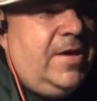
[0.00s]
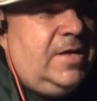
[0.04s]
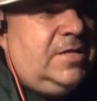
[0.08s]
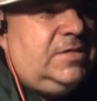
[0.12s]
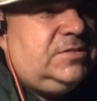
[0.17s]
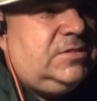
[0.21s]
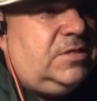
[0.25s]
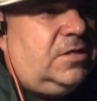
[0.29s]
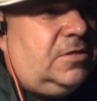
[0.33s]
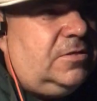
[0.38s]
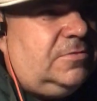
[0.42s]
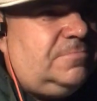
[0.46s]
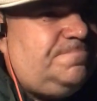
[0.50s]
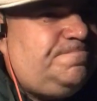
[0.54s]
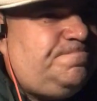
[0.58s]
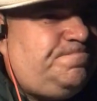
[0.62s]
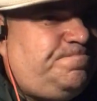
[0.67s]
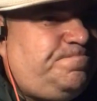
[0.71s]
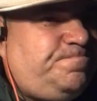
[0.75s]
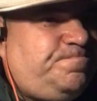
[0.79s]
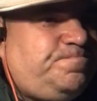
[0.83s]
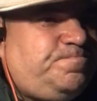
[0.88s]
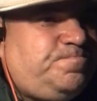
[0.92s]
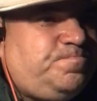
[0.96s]
So
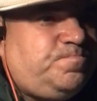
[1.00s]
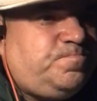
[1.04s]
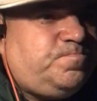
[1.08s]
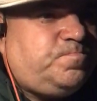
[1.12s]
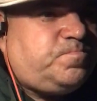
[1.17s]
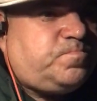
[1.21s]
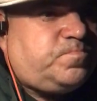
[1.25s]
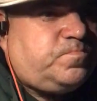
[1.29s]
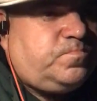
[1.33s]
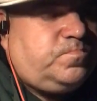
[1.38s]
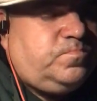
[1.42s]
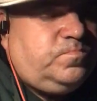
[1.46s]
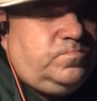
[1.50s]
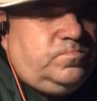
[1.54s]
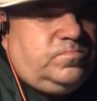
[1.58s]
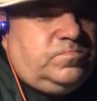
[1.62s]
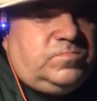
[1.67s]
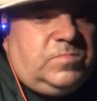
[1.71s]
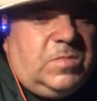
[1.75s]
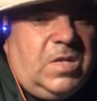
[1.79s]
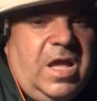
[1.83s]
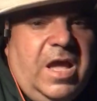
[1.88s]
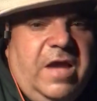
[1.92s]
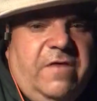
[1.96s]

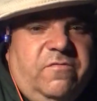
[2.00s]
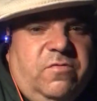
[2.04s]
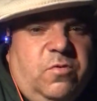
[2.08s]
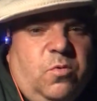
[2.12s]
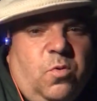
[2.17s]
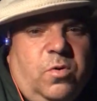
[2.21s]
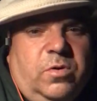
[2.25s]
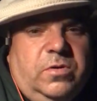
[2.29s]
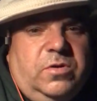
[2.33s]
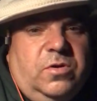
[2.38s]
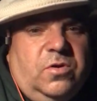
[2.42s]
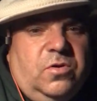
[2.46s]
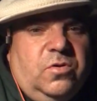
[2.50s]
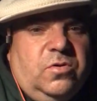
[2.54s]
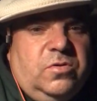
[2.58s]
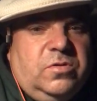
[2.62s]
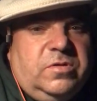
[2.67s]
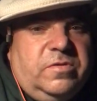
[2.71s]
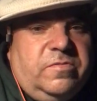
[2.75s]
everyone knows,